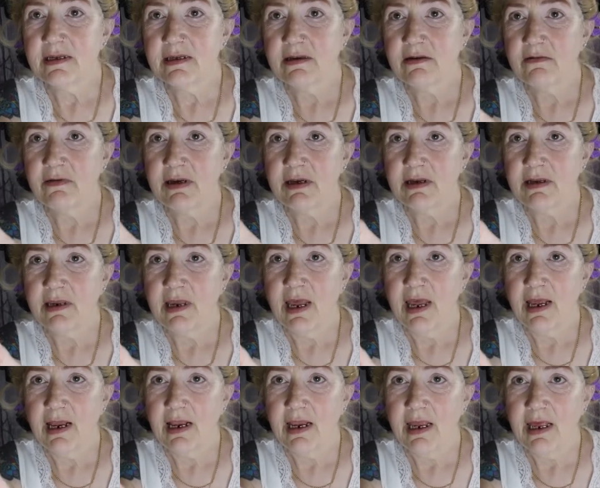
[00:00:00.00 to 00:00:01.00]
a Real
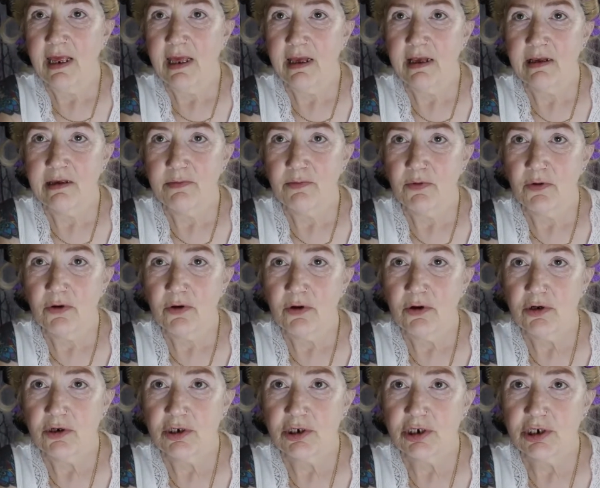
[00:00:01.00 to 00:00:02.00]
Techniques
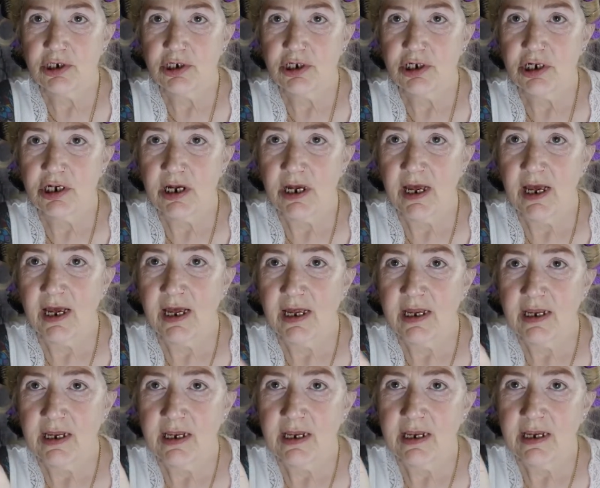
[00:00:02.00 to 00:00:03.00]
brush
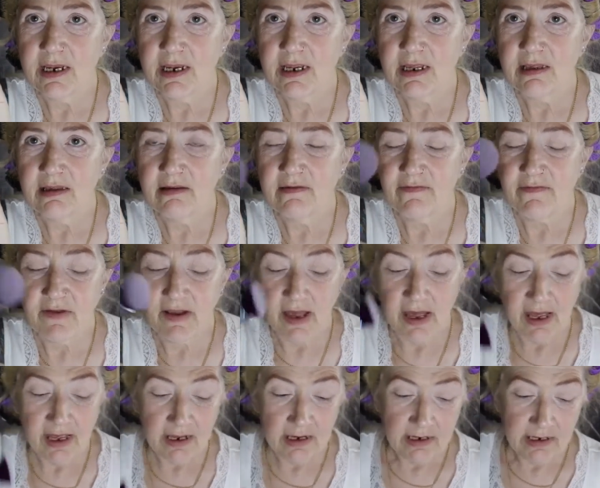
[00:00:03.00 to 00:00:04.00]
and it's
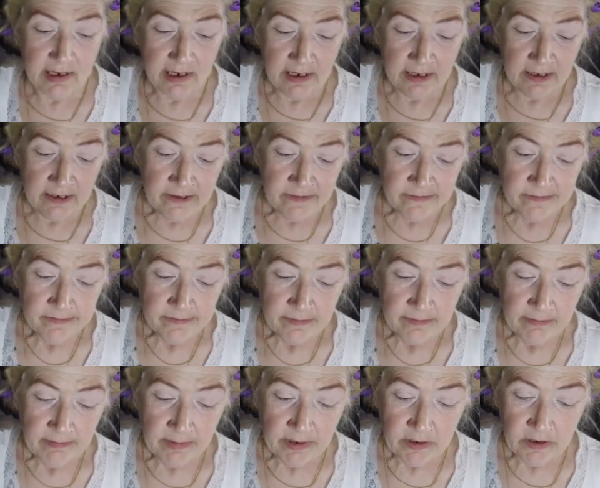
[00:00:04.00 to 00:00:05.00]
flat.
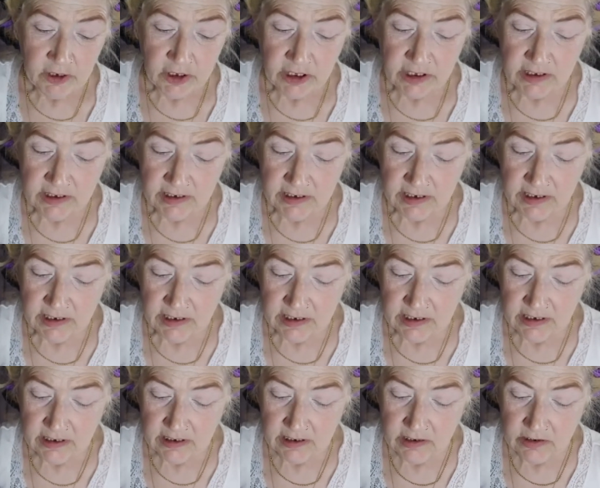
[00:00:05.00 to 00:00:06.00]
And she said
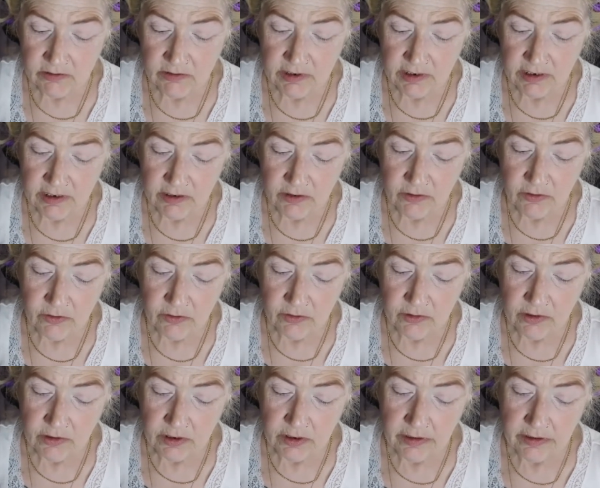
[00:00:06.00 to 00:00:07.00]
this is really good
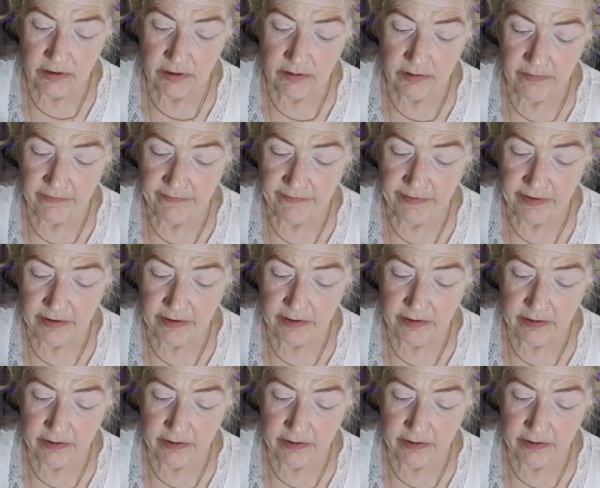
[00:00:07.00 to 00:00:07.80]
for